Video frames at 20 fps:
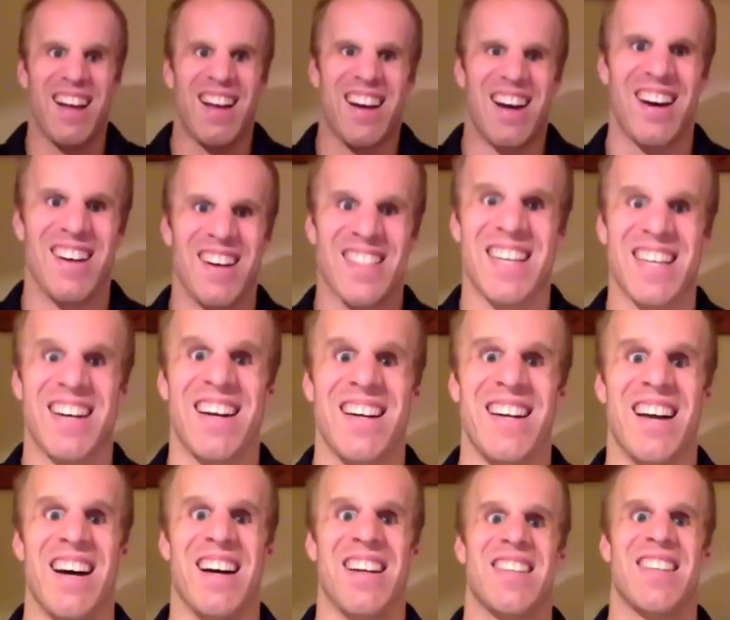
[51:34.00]
Oh, sorry.
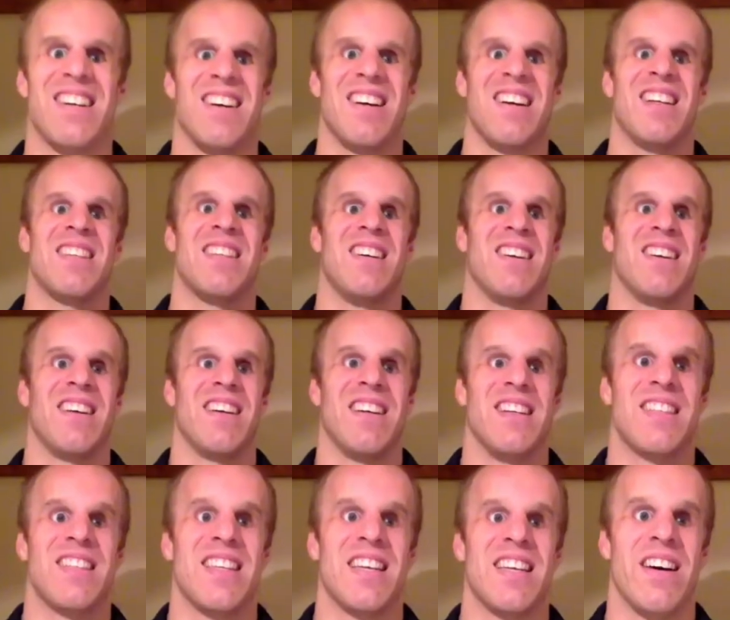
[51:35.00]
No, it's all
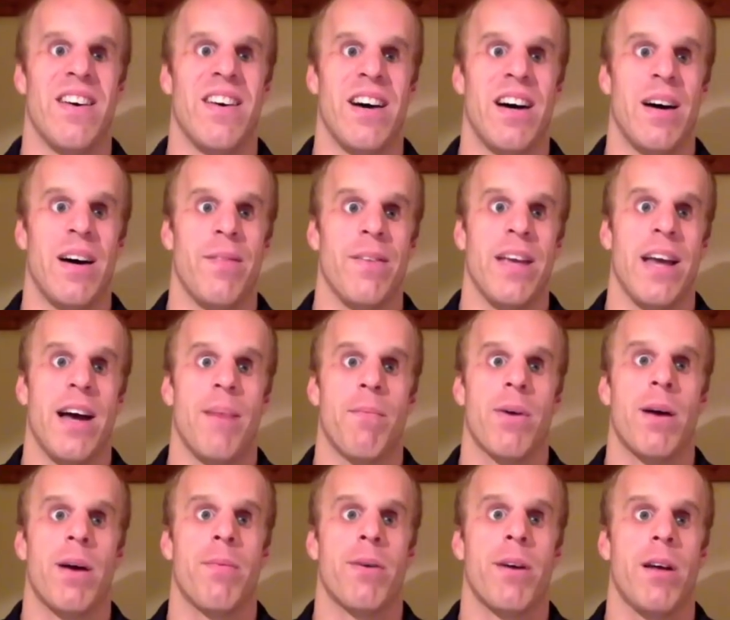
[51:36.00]
good. So, yeah, I'm
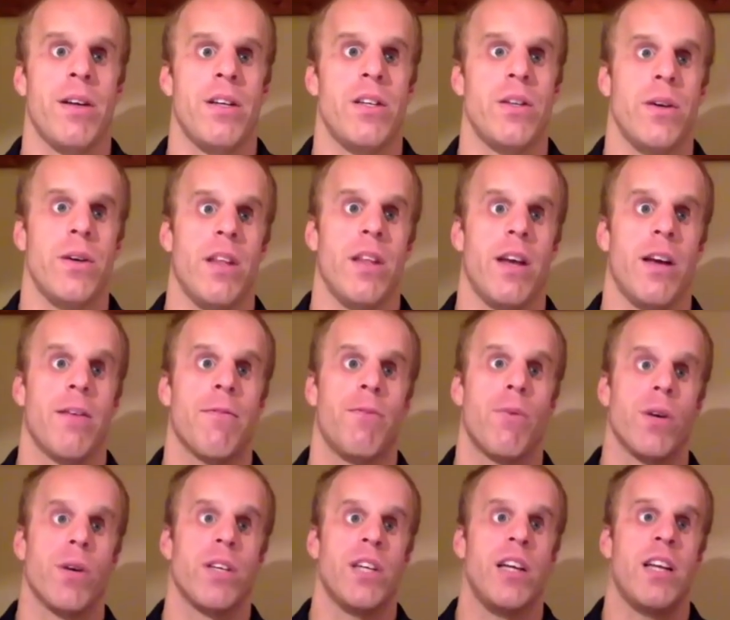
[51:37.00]
probably doing like
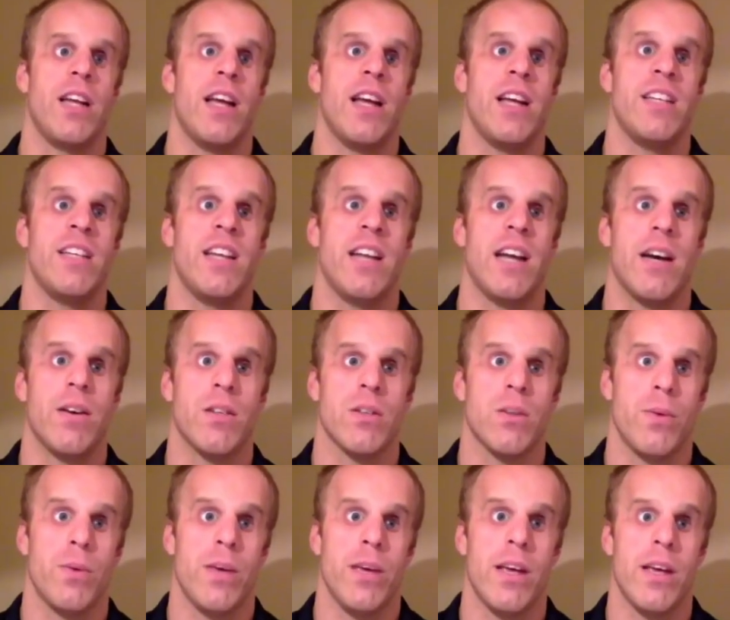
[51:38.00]
14 to 18 hours
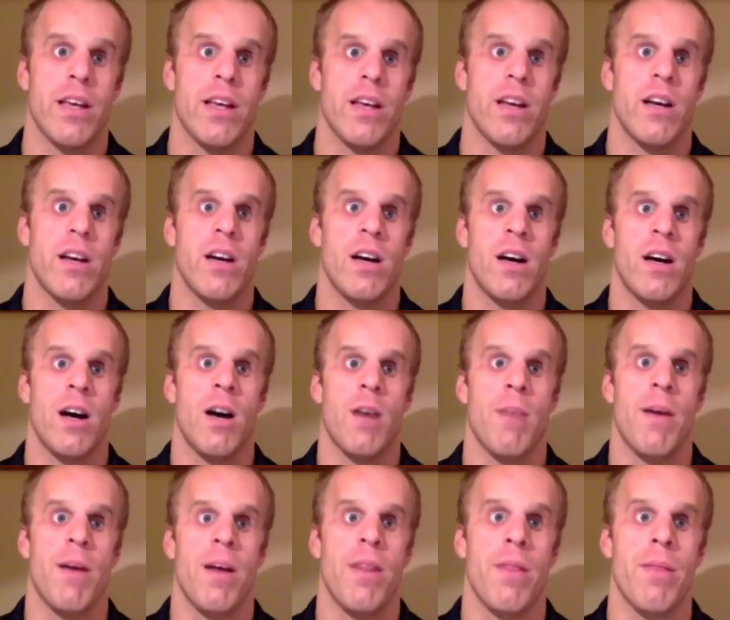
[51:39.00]
a week.
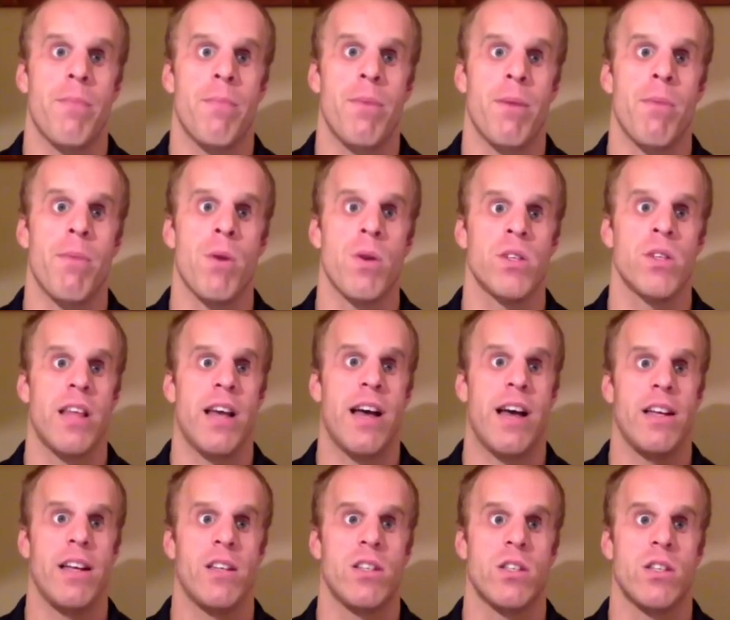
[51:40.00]
But most of
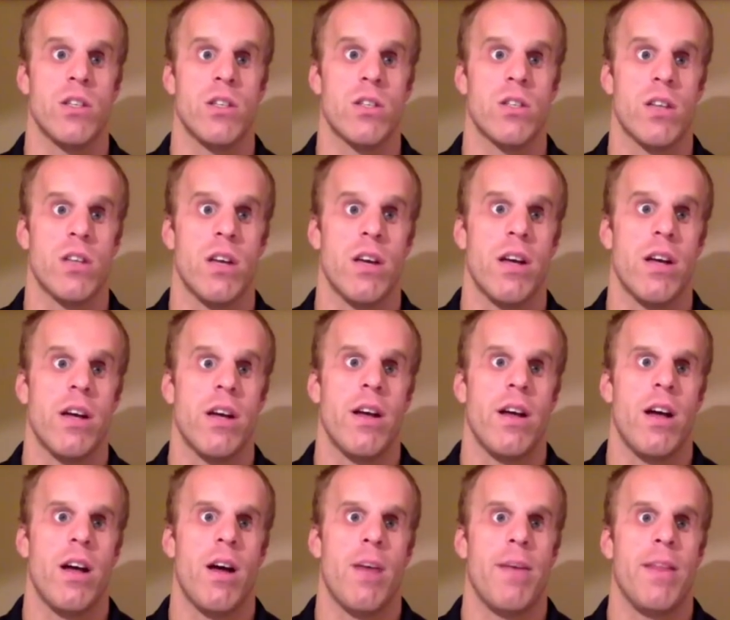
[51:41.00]
that is just,
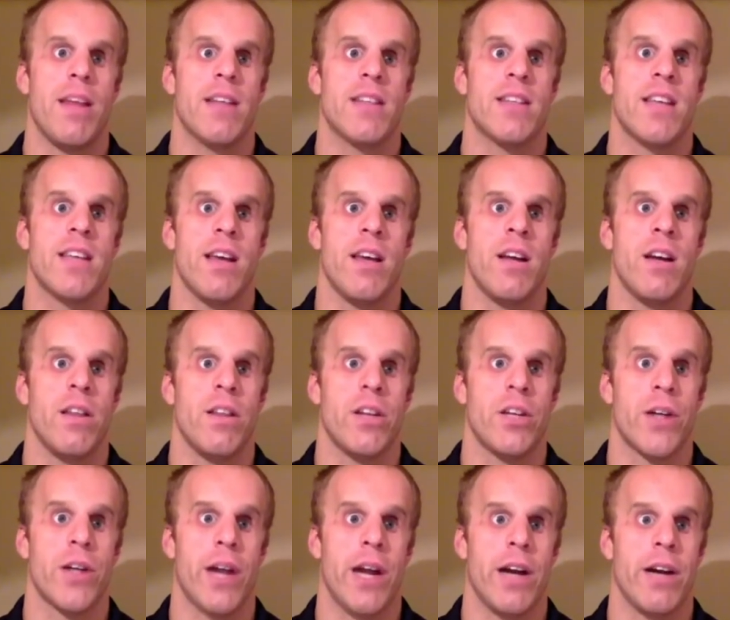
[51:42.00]
I mean, that's getting on the
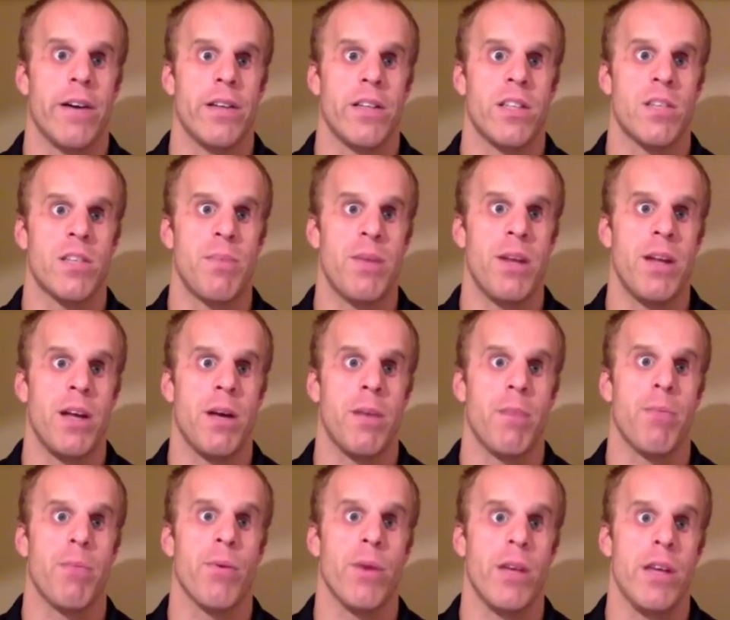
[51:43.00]
trainer and spinning
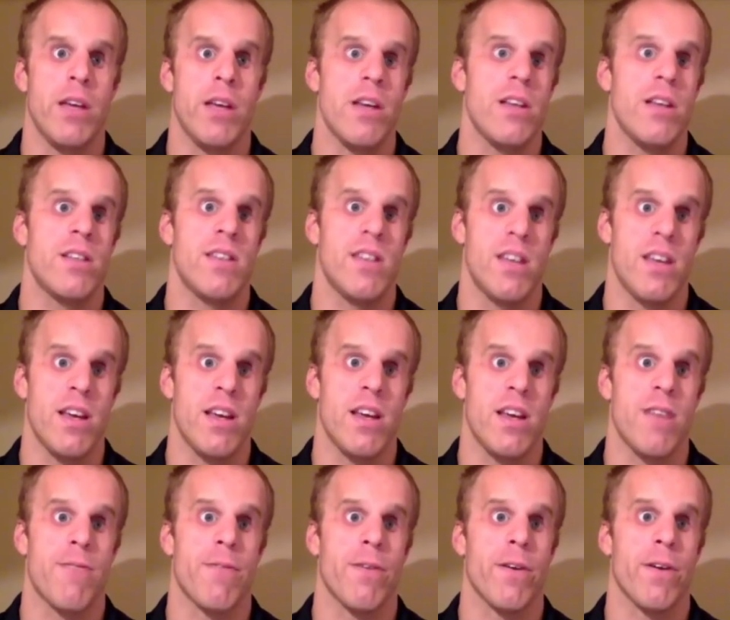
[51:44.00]
pretty
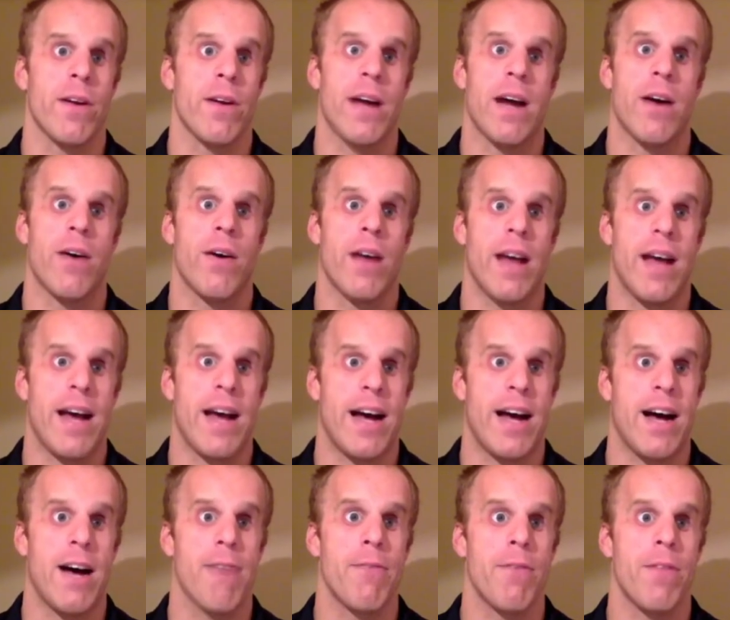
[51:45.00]
easy for an hour and a
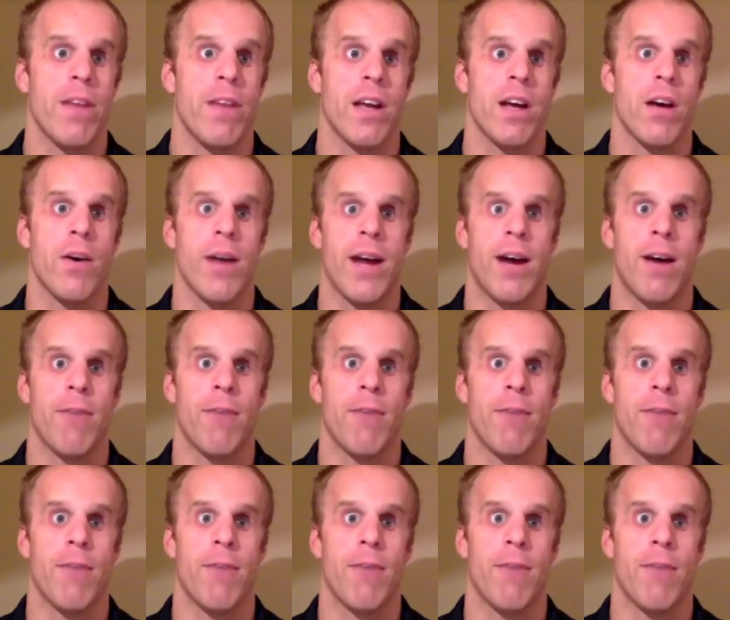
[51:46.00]
half, and then going out